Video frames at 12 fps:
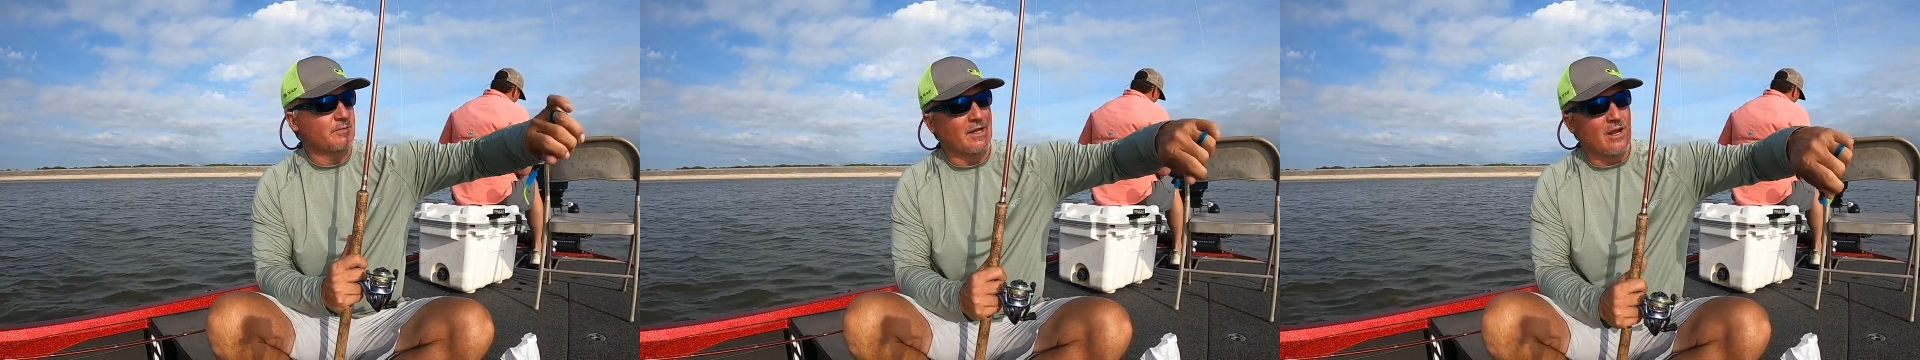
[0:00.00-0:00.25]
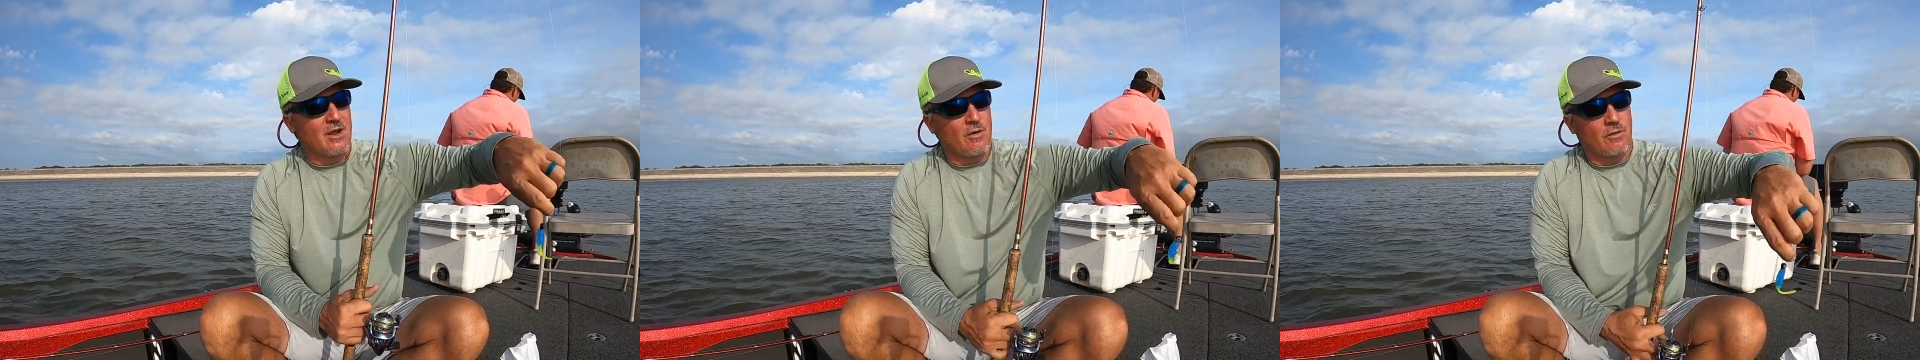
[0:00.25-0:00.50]

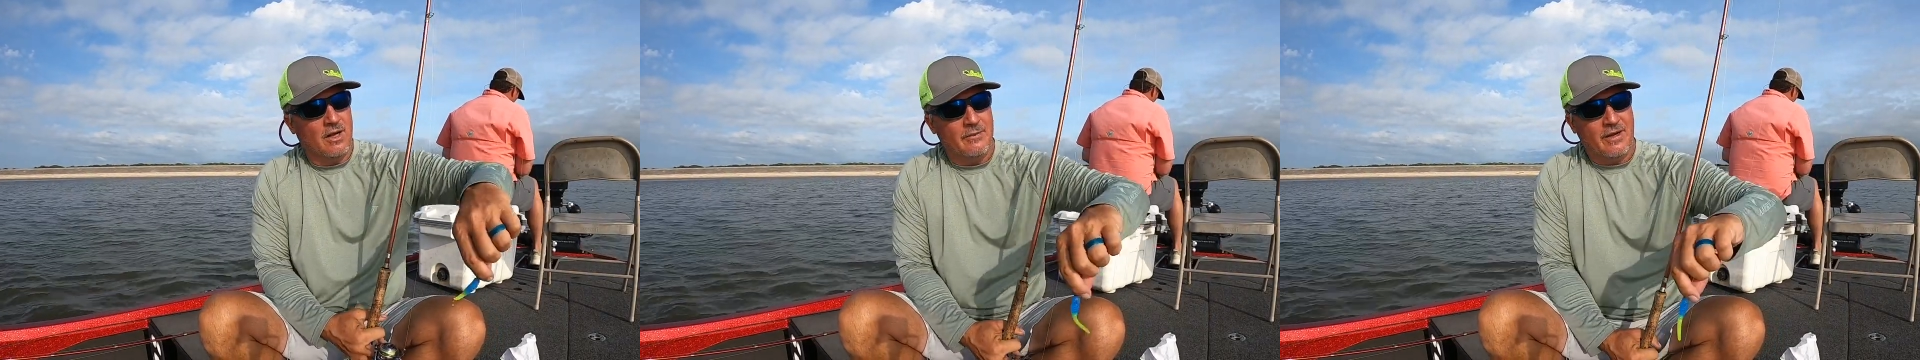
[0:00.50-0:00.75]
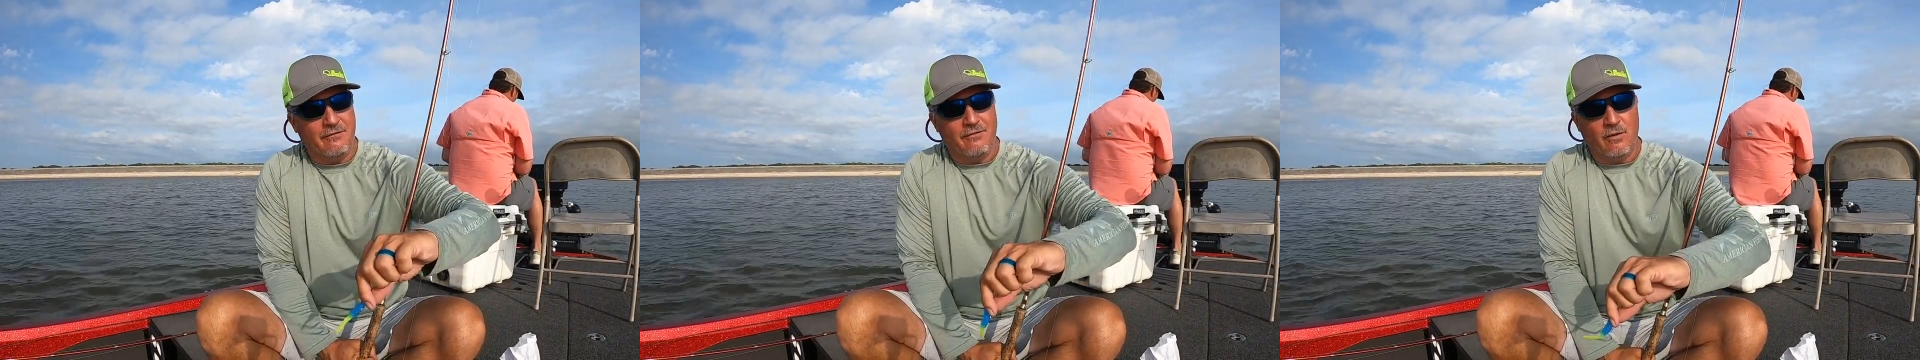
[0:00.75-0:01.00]
But when
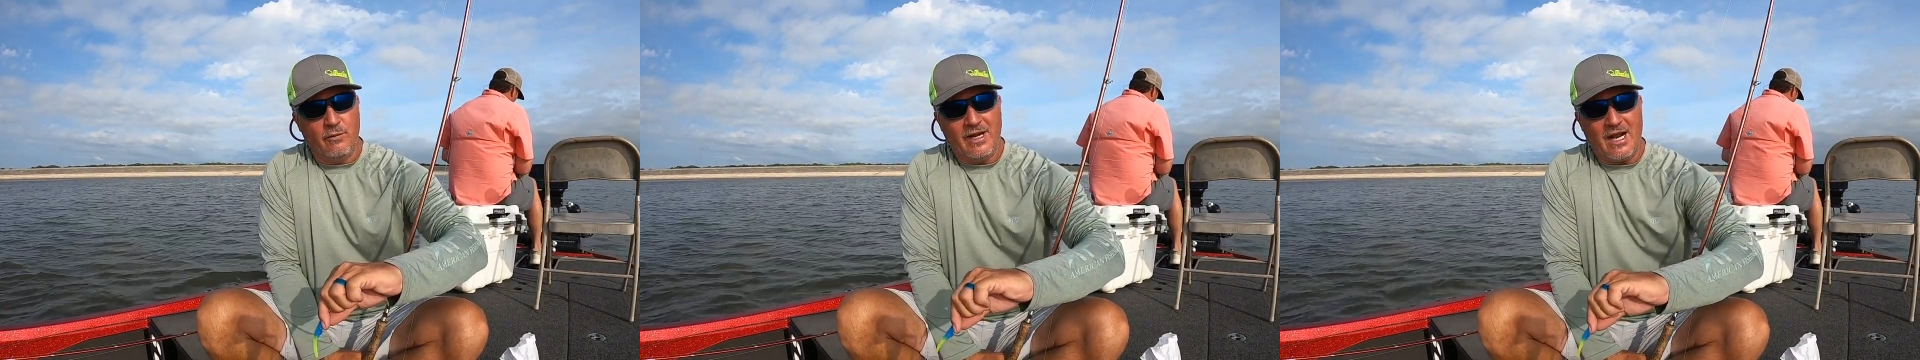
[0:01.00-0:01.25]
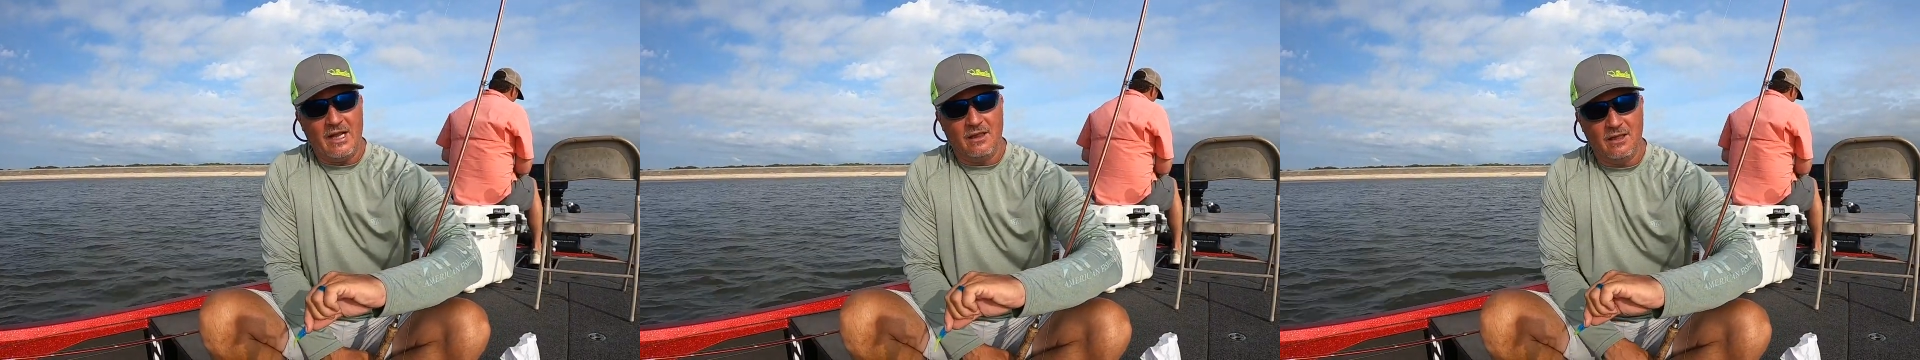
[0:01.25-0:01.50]
I'm here for a
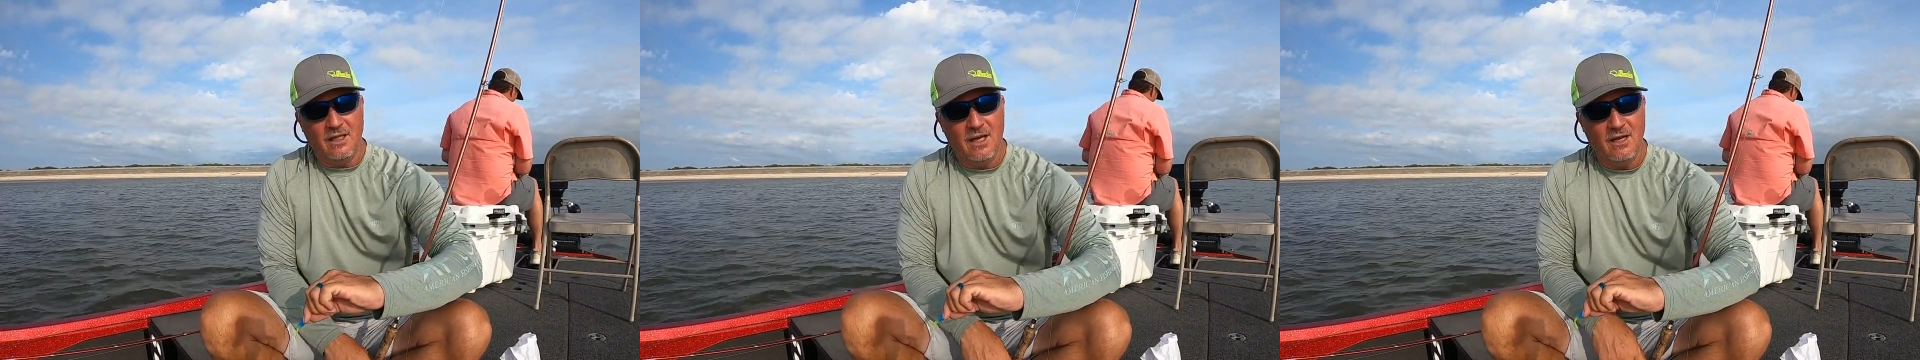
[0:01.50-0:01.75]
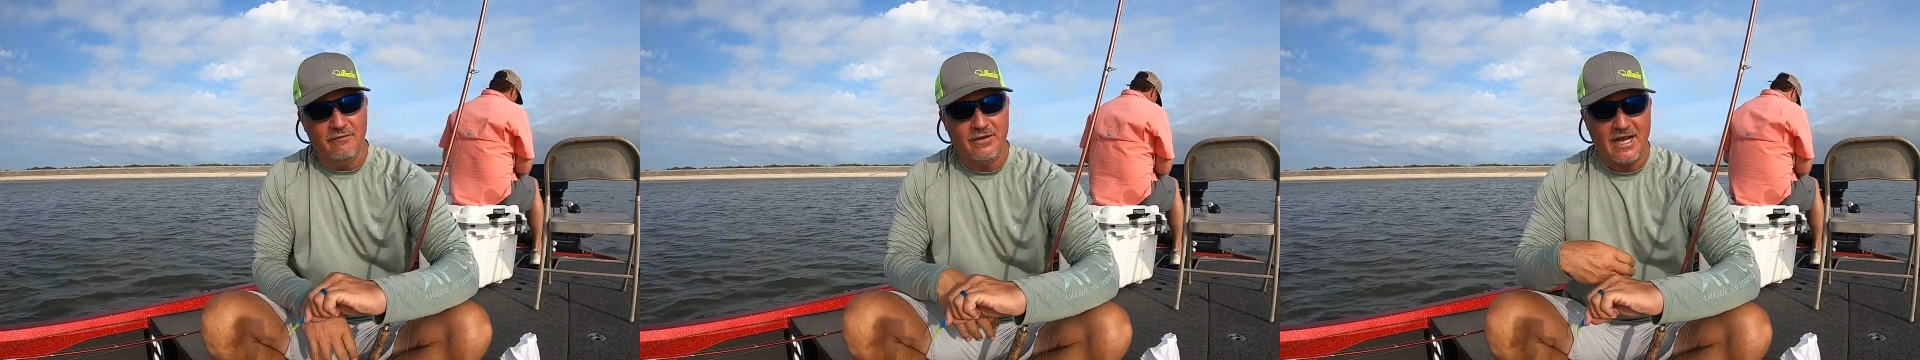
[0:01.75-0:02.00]
week, I
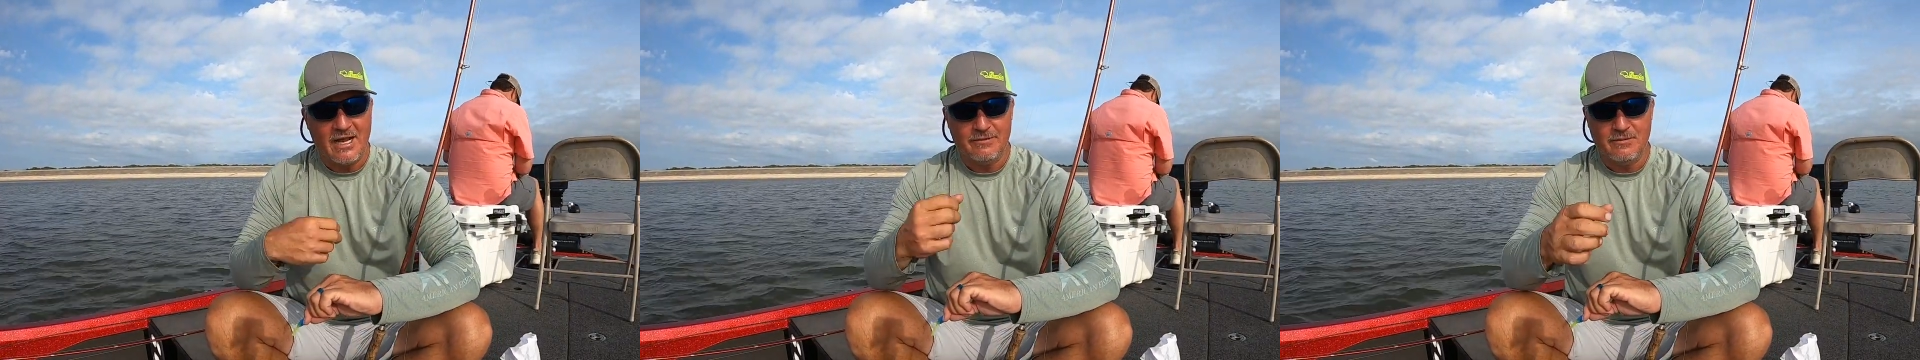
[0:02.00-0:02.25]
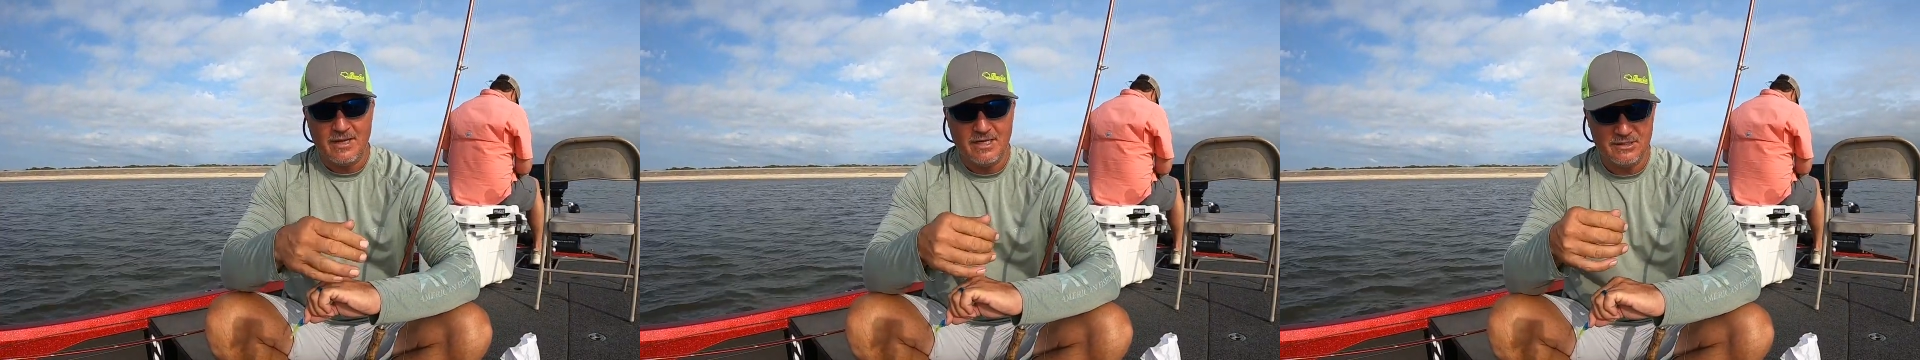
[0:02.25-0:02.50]
love the
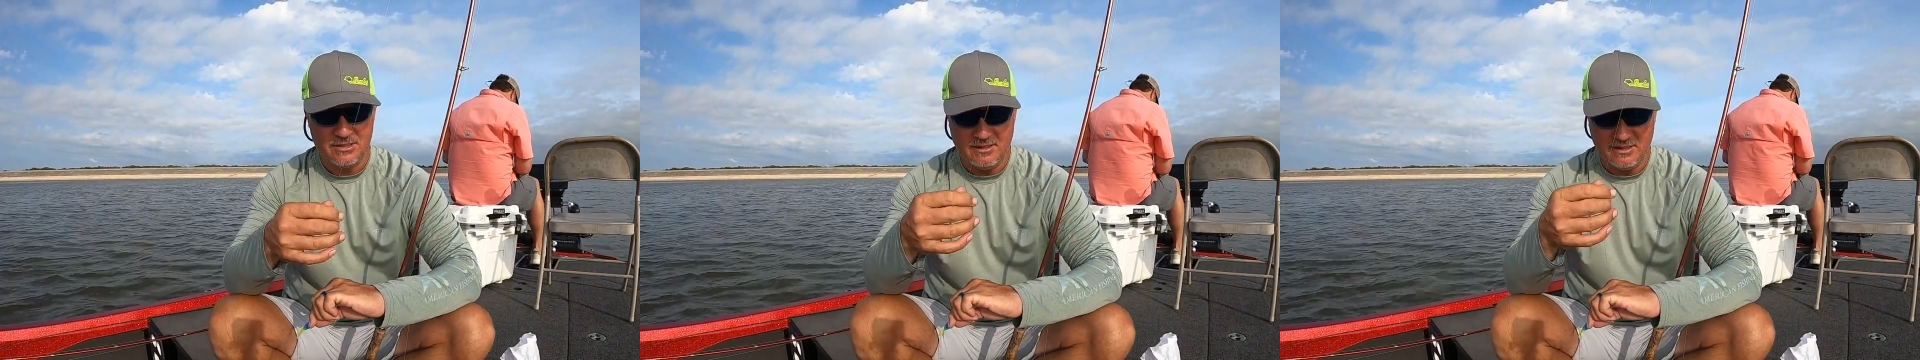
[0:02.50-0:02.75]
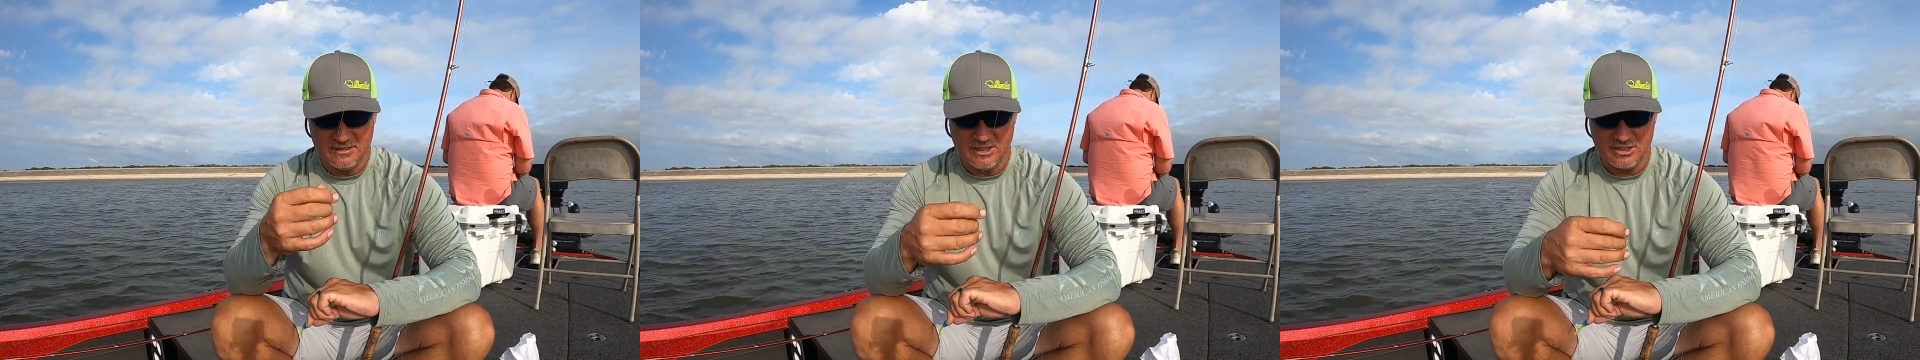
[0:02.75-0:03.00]
optimized
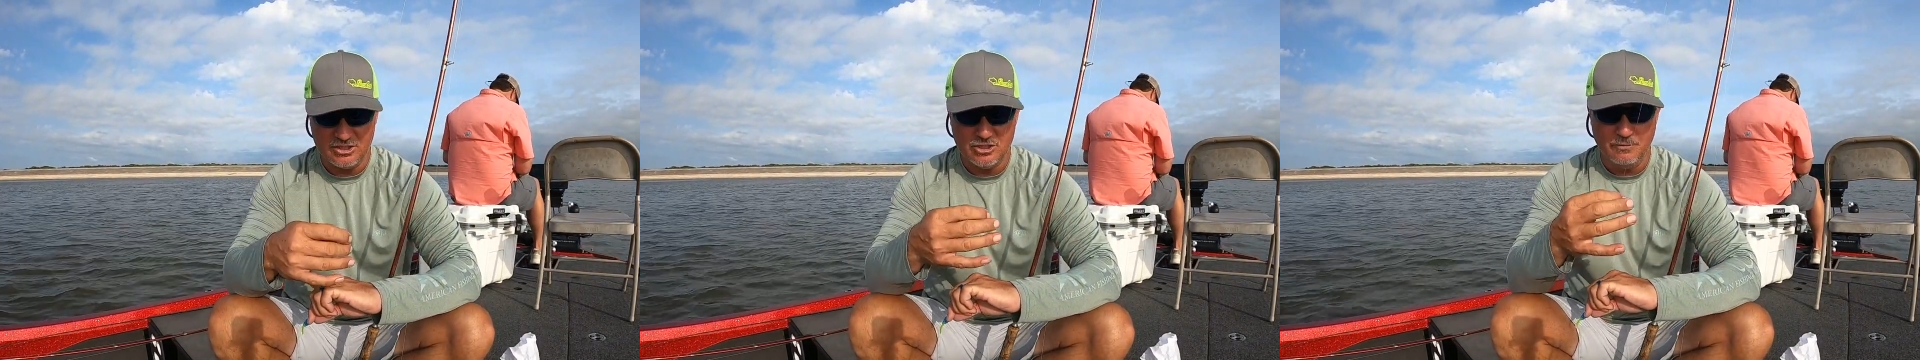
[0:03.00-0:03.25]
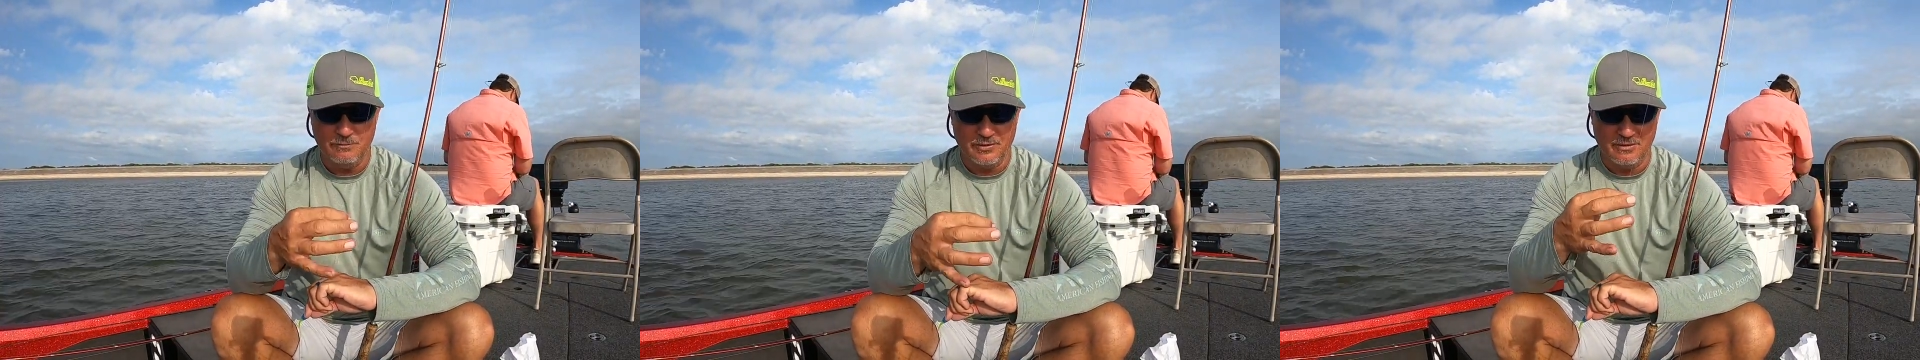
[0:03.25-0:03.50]
because it's
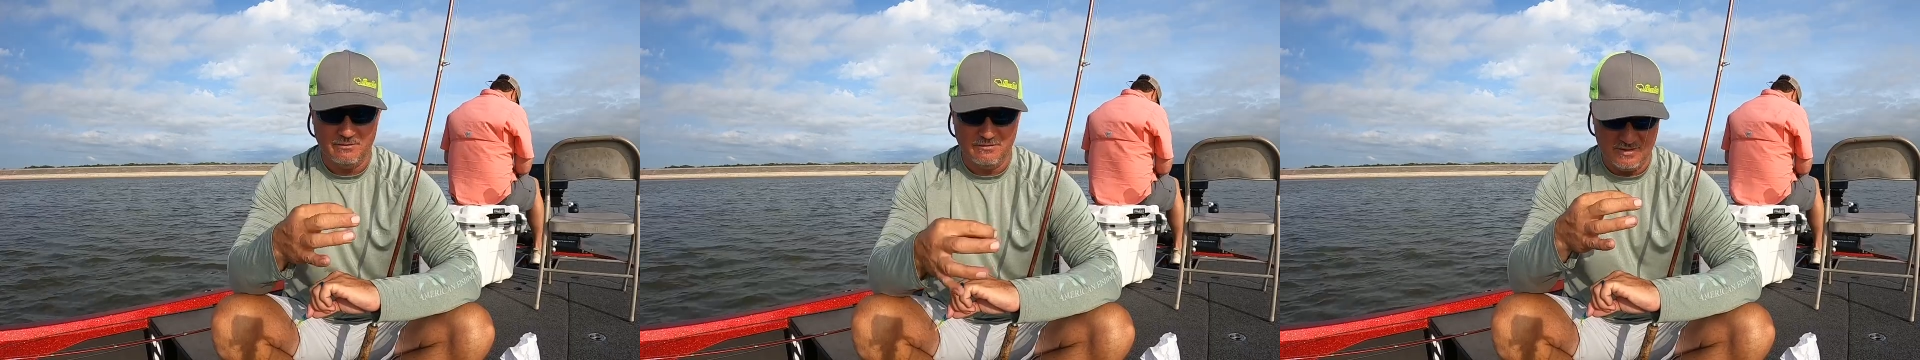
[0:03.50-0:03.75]
super